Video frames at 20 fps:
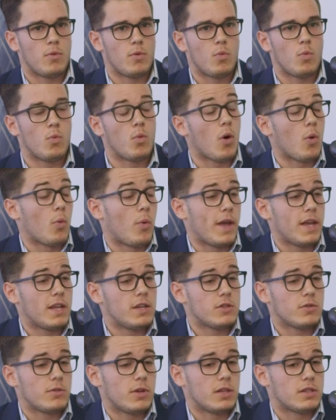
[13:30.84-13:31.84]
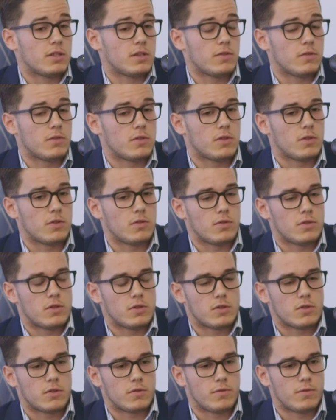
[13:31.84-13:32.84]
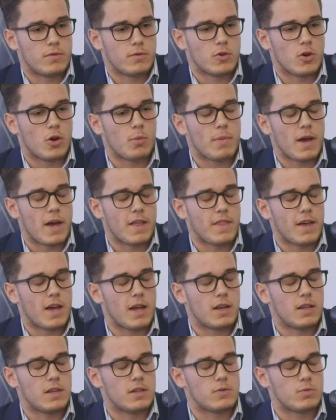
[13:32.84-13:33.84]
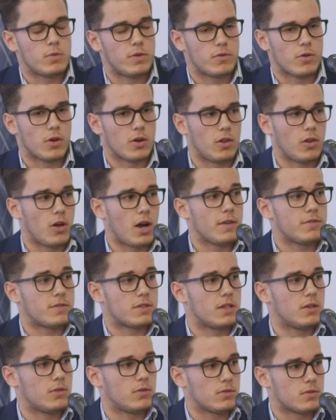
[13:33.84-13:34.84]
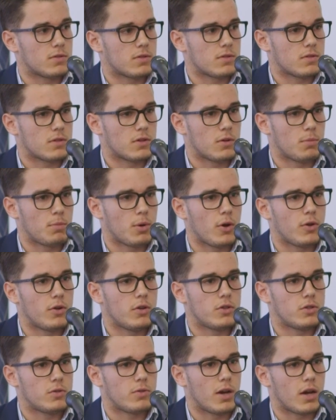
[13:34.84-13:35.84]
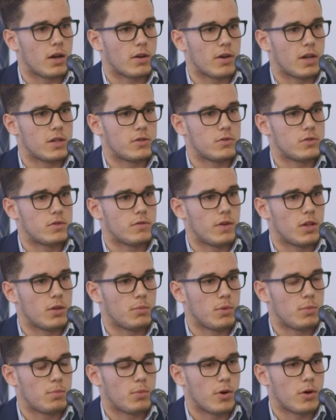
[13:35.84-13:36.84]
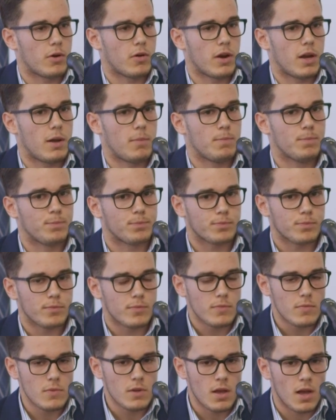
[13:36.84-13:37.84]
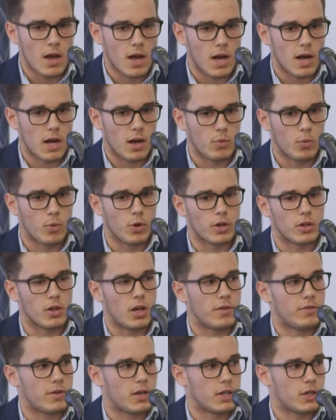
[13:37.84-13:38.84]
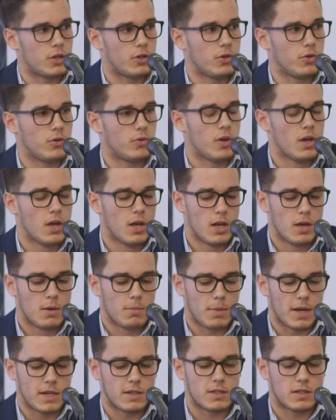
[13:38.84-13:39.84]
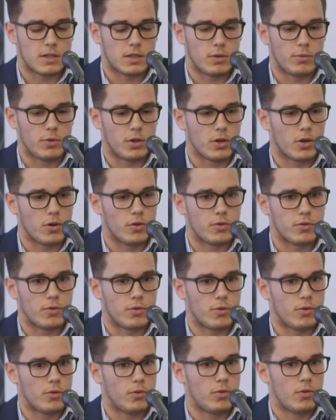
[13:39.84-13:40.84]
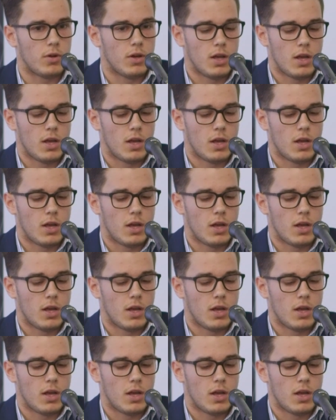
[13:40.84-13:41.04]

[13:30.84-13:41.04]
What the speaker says: what we're doing to sort of combat that is we've got a life skills component to our graduate development program, work-life IQ. Basically, we go through